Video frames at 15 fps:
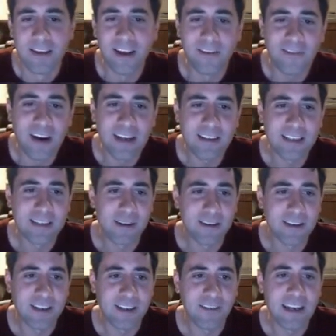Then finally, some
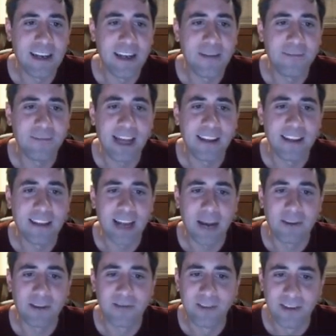other stuff. Inhib death
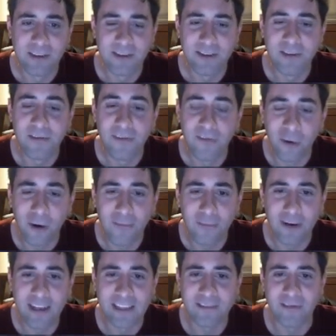timers reduced to 4
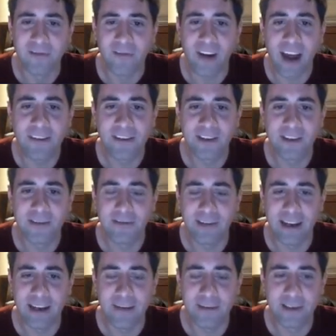minutes from 5, so
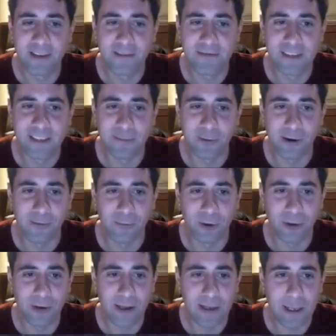inhibitors respawn
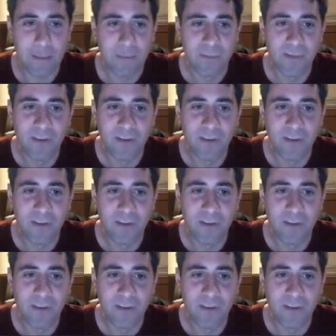more quickly.